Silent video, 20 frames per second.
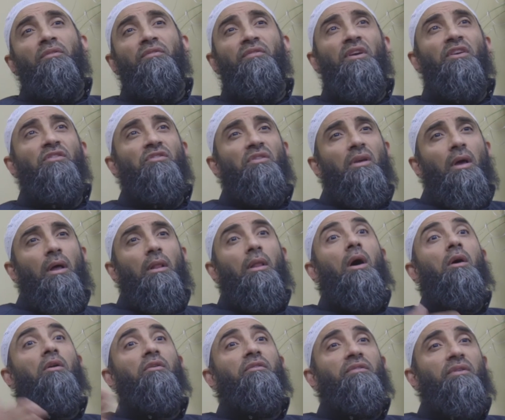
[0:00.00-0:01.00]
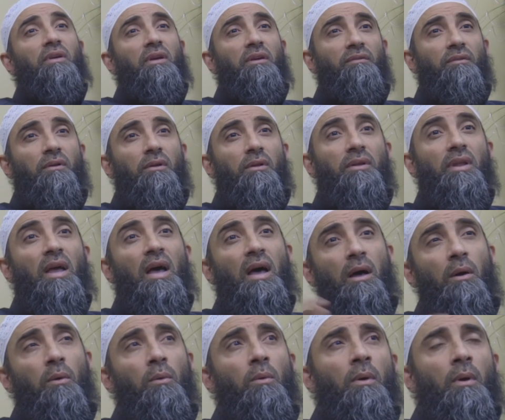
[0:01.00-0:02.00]
facing a lot of evil.
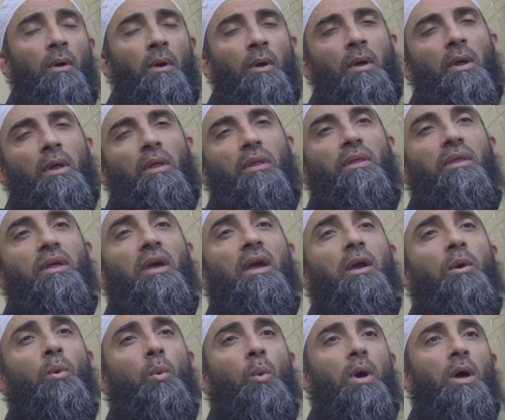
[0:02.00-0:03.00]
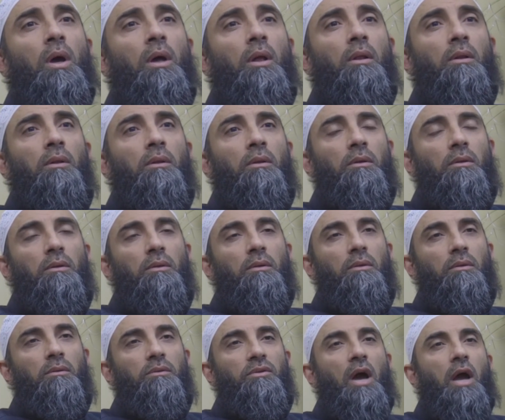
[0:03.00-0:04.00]
Now they will
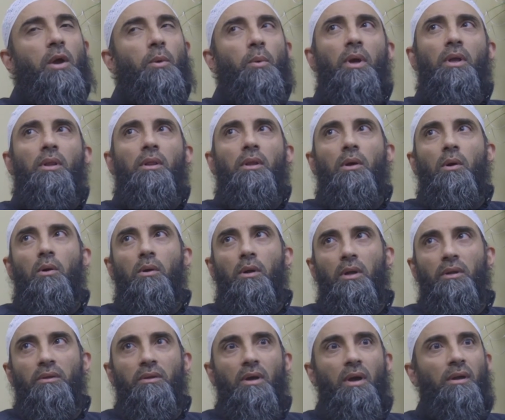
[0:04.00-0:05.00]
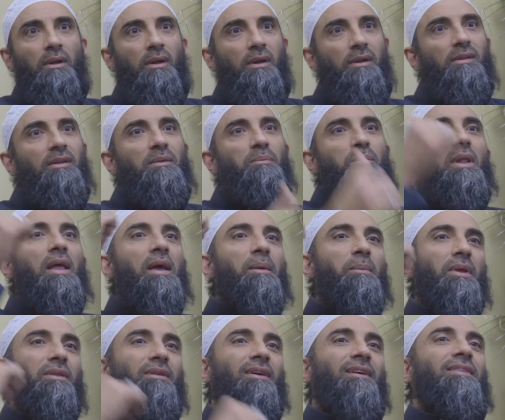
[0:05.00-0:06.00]
directly or indirectly blame
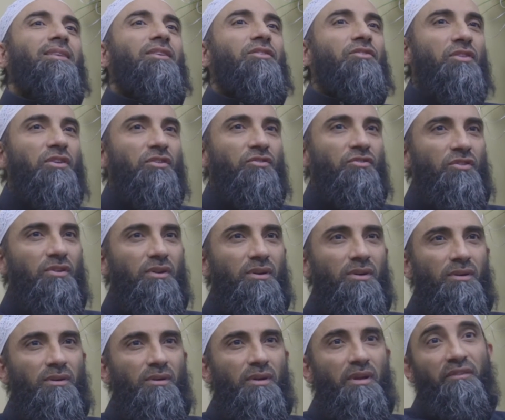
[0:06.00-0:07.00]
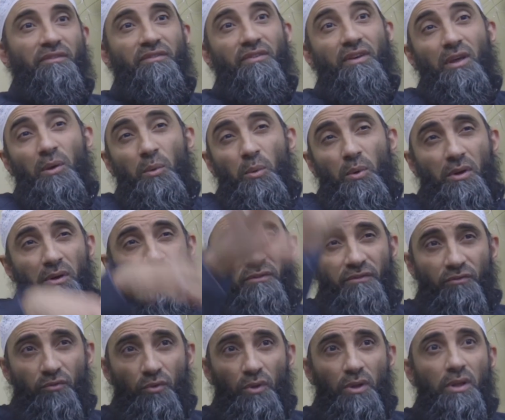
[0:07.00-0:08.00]
it on the teacher. If he would
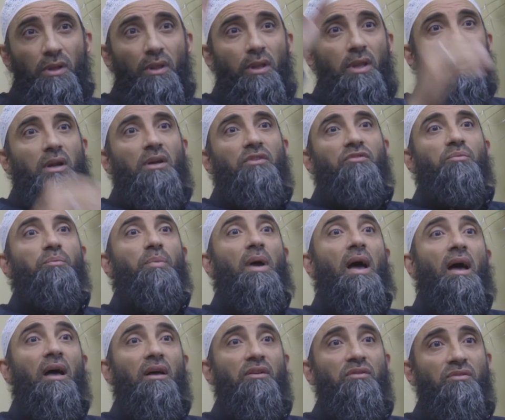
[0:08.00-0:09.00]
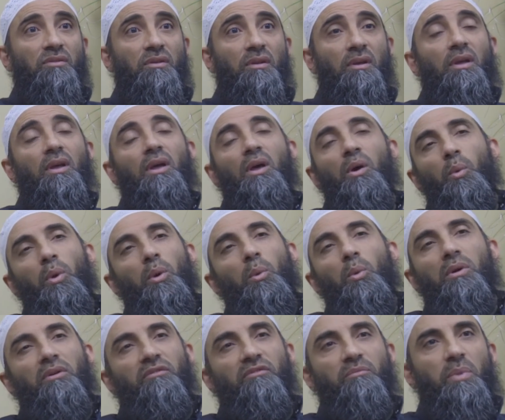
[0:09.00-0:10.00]
have really let us pass, we
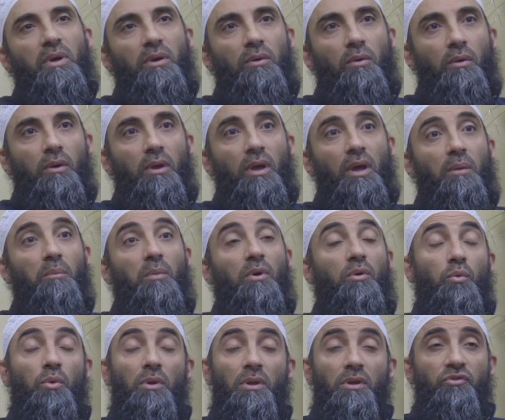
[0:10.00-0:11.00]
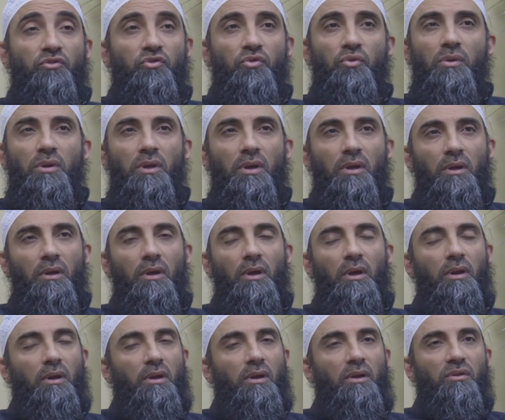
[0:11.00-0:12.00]
would have been okay. But really truly
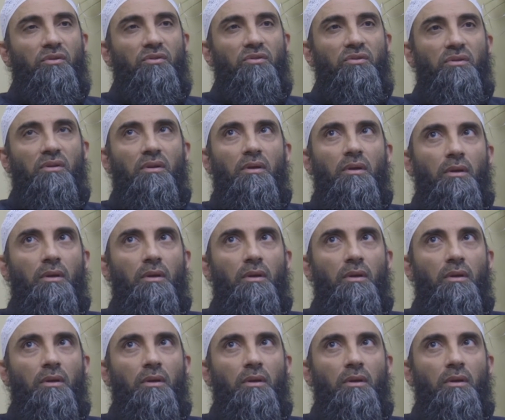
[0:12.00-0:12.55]
it is